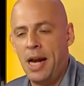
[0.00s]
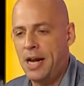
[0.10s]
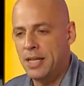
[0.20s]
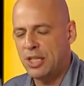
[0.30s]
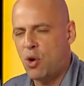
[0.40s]

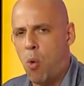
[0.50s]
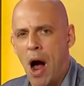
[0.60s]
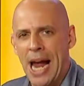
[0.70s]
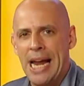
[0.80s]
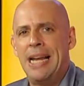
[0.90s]
in his
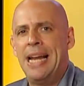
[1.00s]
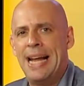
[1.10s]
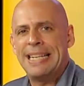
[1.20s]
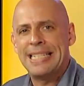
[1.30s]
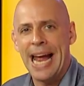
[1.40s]

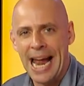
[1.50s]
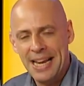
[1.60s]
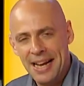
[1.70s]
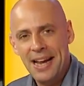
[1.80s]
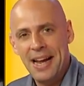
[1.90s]
quietness
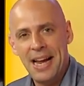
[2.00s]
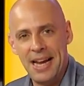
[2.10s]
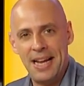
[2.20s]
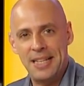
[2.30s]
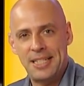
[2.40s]
and
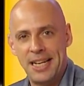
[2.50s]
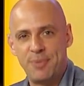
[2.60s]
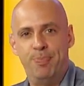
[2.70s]
his